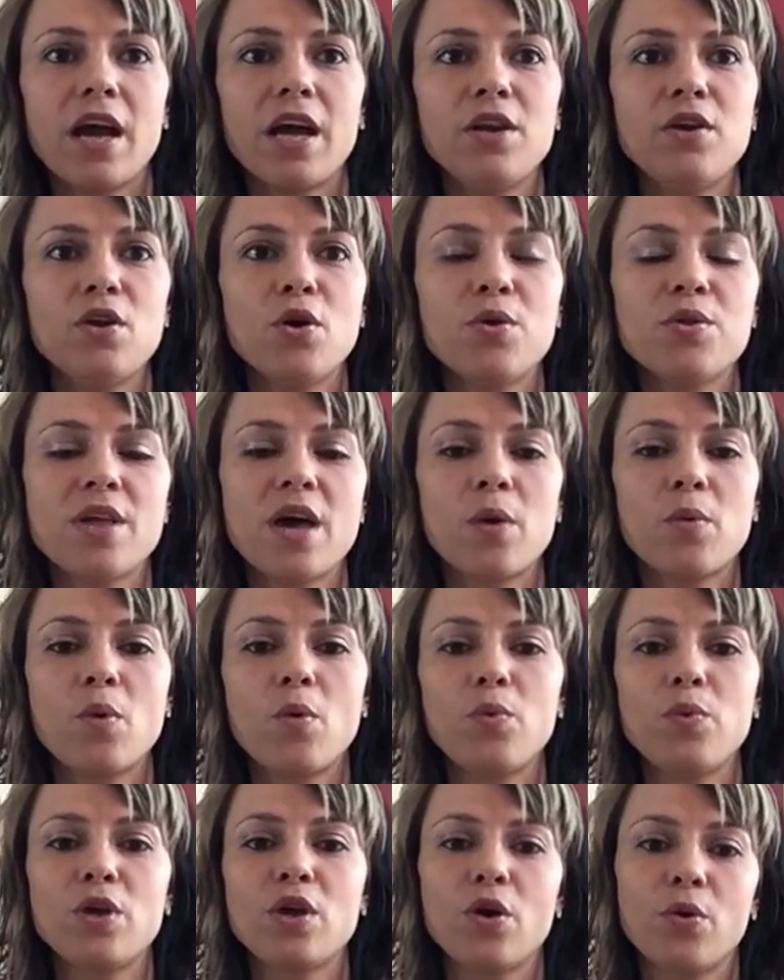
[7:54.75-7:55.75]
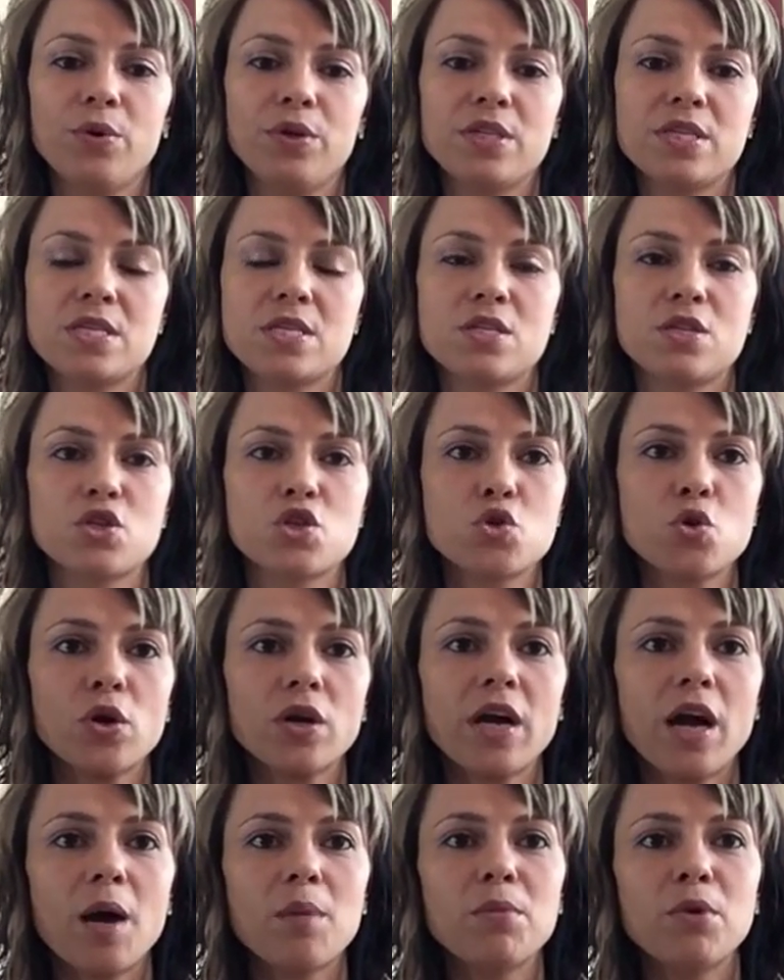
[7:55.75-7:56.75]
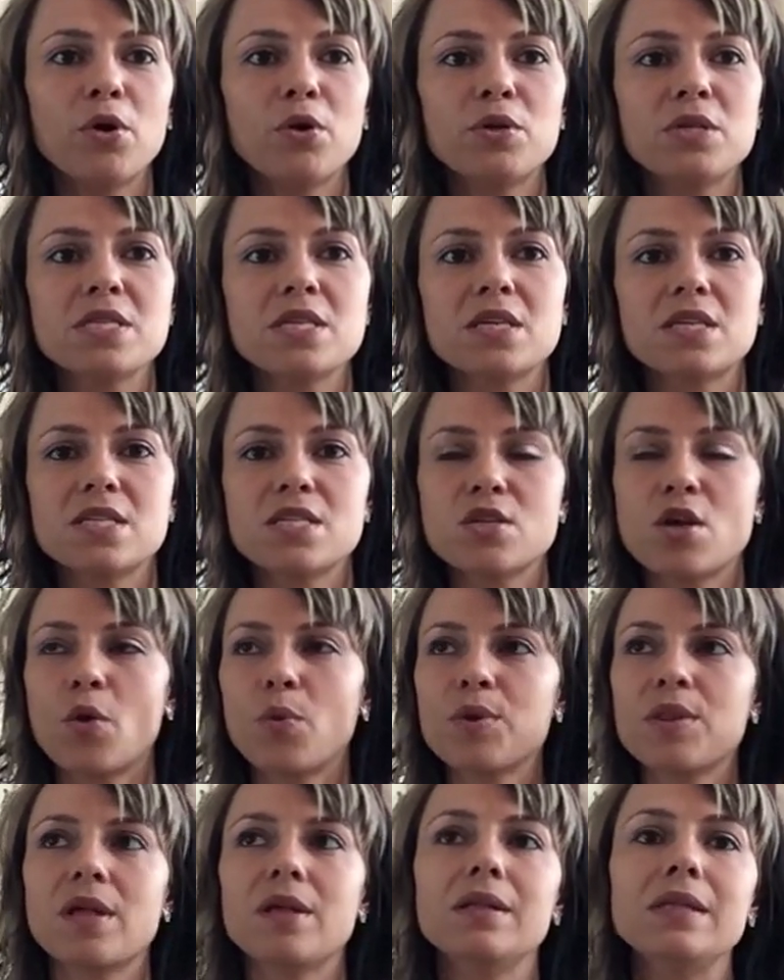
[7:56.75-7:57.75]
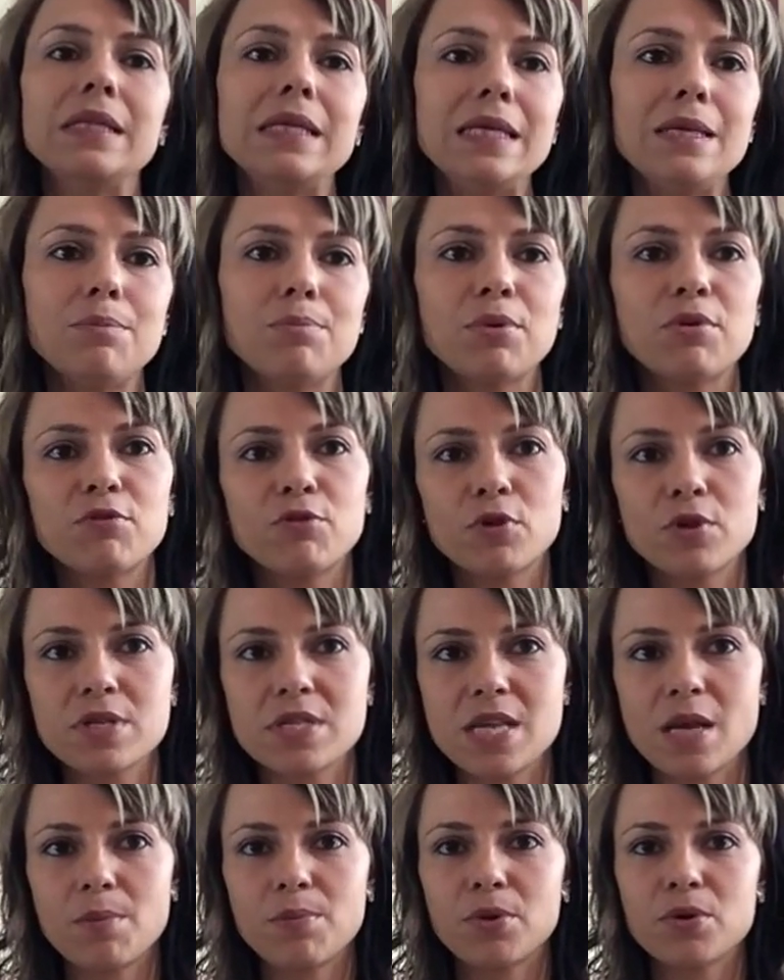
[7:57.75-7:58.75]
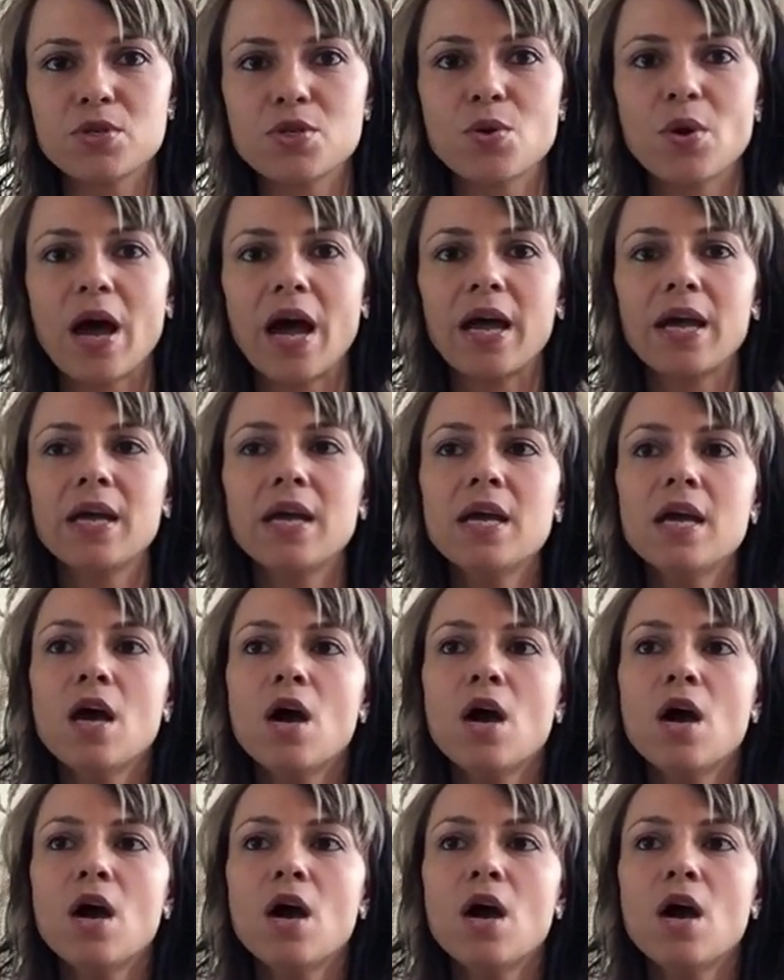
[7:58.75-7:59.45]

I know that when we go into the short combo, it's going to start with a leap, for example. So I